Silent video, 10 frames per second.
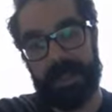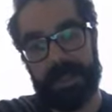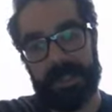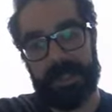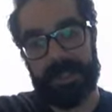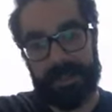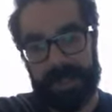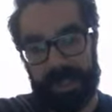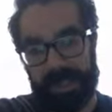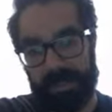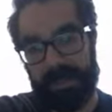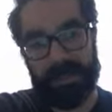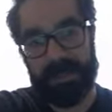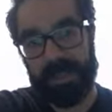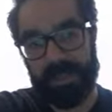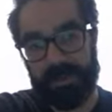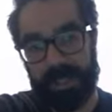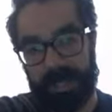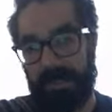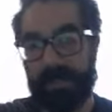artist and hippie protester,
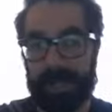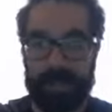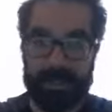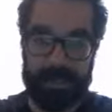blah, blah, blah,